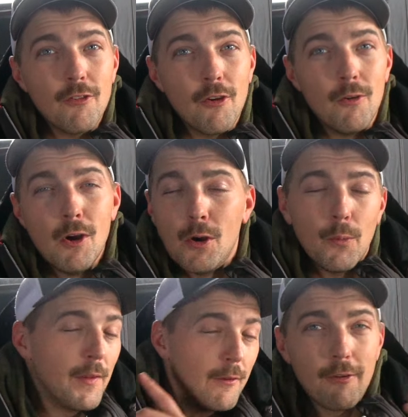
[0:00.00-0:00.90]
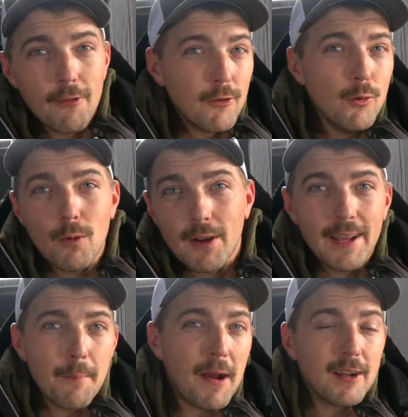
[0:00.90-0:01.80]
So without further ado, we're gonna
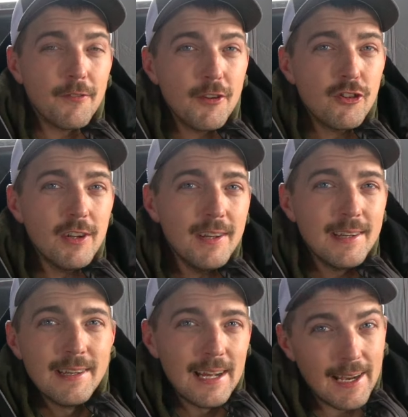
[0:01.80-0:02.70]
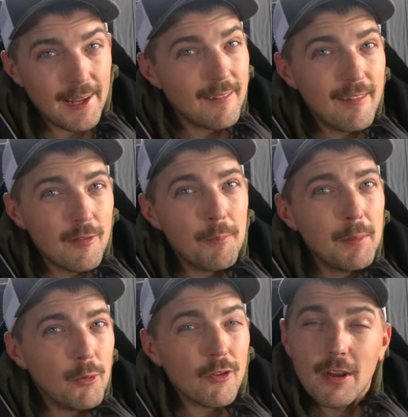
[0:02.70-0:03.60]
get back to fishing, and I can see some
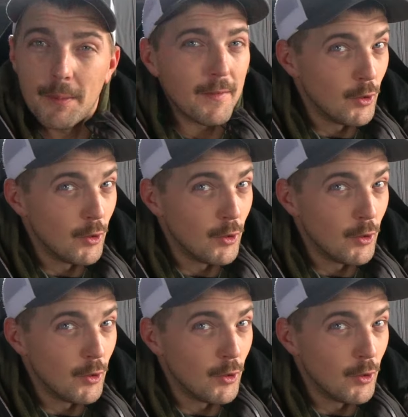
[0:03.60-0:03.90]
big boys coming